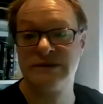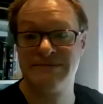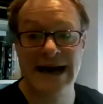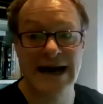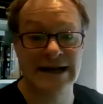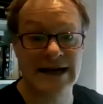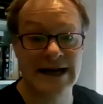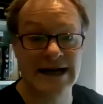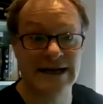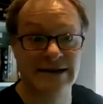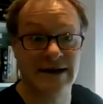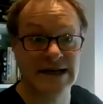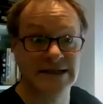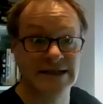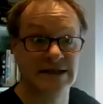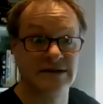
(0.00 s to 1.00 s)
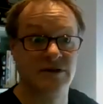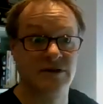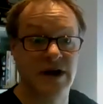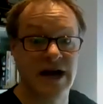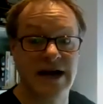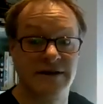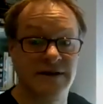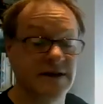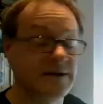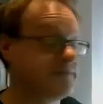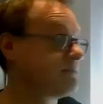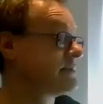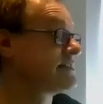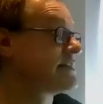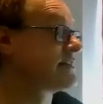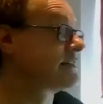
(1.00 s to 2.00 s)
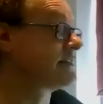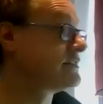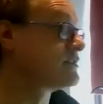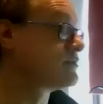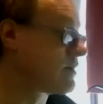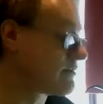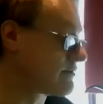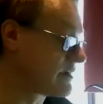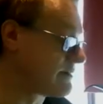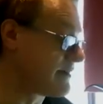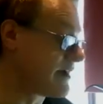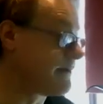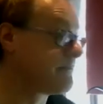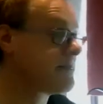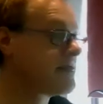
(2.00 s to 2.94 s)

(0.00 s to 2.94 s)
blank anyway, so not anything particularly to worry about.